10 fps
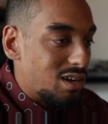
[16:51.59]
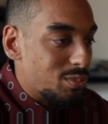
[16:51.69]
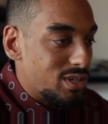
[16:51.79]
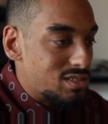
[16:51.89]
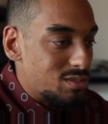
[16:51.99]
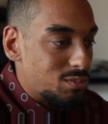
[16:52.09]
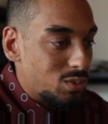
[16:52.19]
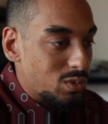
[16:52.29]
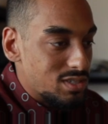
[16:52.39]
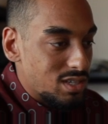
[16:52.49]
Pretty
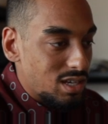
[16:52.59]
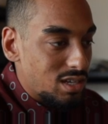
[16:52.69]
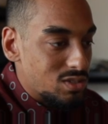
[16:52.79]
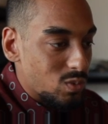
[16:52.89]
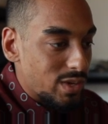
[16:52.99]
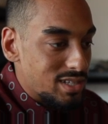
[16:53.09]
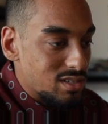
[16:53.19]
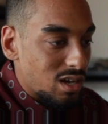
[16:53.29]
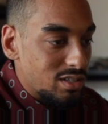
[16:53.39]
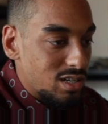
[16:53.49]
simple. Once again, here's the red
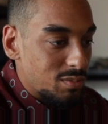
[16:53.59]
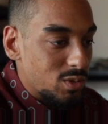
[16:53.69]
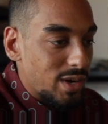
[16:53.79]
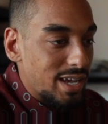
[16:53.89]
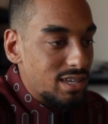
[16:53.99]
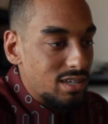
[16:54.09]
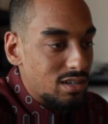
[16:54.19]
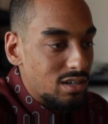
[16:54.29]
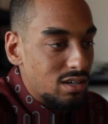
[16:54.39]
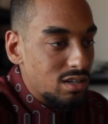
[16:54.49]
Scarlet-W right
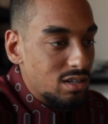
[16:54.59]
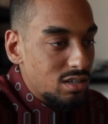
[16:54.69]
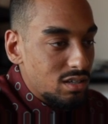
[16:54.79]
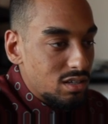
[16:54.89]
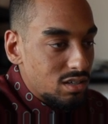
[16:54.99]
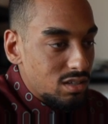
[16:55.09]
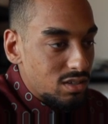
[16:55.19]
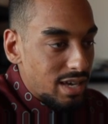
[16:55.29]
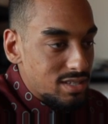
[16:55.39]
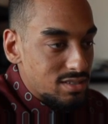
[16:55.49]
here.
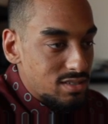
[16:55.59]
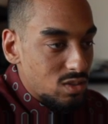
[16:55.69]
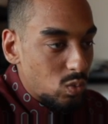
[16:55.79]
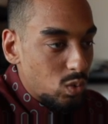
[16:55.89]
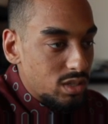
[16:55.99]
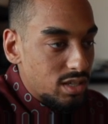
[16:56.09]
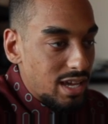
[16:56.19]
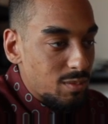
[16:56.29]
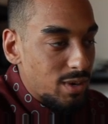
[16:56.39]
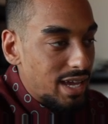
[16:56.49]
You guys can see the wooden
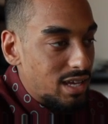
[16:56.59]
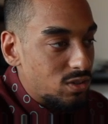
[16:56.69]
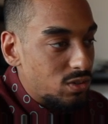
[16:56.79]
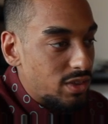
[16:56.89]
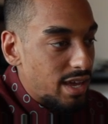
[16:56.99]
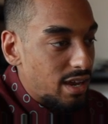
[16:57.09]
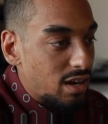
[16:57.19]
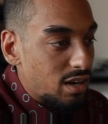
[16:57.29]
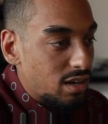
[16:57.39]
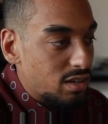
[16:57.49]
camera handle
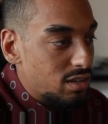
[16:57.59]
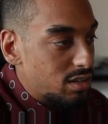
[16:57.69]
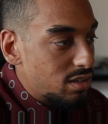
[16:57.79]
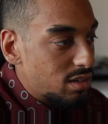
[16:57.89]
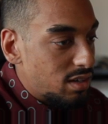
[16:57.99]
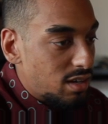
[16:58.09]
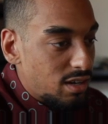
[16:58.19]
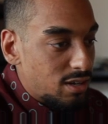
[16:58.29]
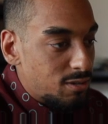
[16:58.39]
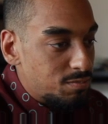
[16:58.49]
there.
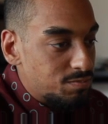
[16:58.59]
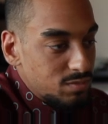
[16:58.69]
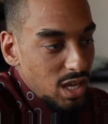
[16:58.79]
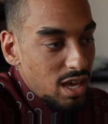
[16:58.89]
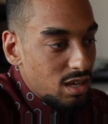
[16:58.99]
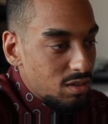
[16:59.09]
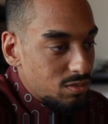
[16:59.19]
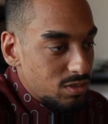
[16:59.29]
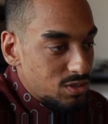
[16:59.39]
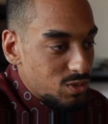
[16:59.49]
Yeah,
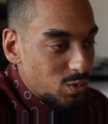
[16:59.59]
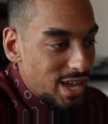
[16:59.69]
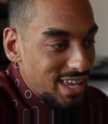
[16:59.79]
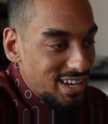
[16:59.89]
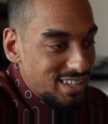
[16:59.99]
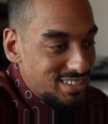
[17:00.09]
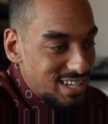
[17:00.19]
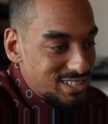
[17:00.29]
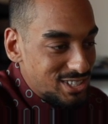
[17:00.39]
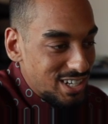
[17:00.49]
here's the red
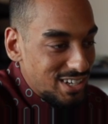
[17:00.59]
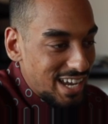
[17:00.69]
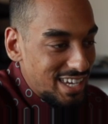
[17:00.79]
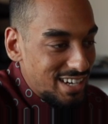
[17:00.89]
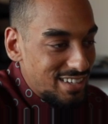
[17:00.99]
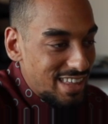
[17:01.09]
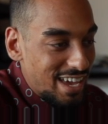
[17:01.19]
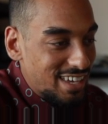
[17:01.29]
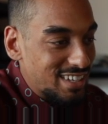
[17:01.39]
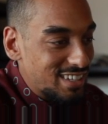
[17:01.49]
touchscreen right here
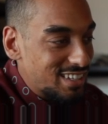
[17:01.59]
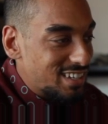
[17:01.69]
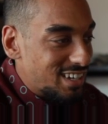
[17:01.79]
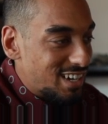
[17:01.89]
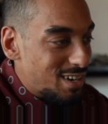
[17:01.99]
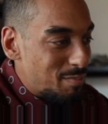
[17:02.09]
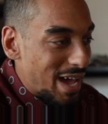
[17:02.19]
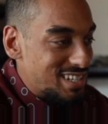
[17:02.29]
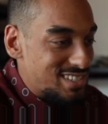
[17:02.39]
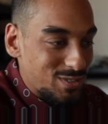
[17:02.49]
that
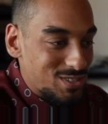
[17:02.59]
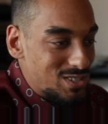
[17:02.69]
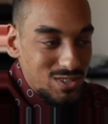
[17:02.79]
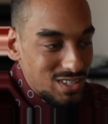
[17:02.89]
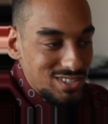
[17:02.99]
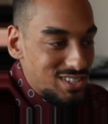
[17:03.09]
my AC was using